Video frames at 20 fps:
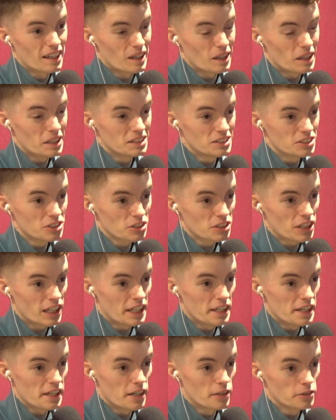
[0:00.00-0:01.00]
he's just
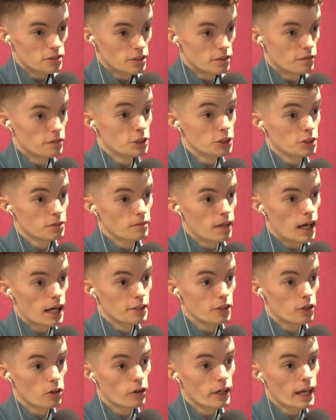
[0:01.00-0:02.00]
cleaning out the division, and
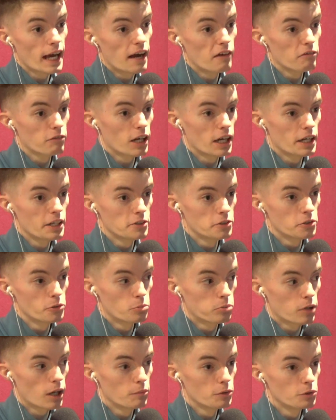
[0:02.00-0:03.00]
you're going to have guys who
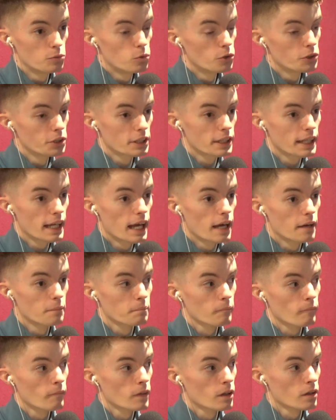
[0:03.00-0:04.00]
probably wouldn't get
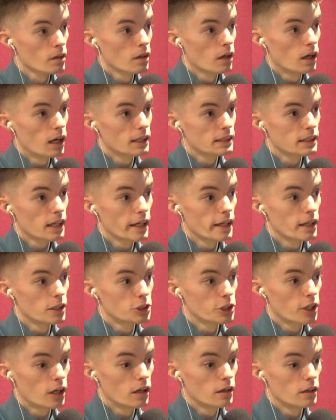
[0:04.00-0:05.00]
a title
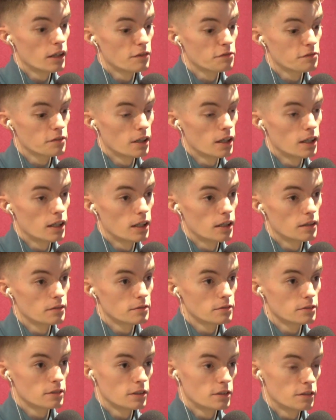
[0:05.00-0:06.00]
shot if the
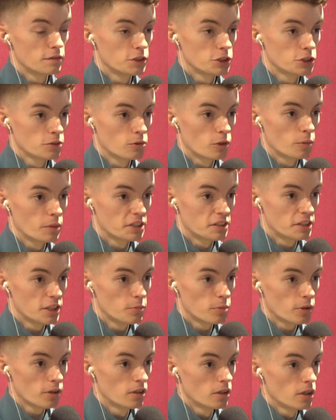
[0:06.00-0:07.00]
division were a bit
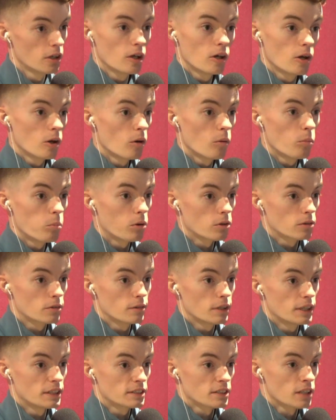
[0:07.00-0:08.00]
deeper. Yeah. But
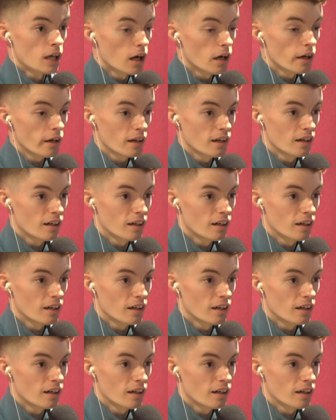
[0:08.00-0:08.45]
it's not.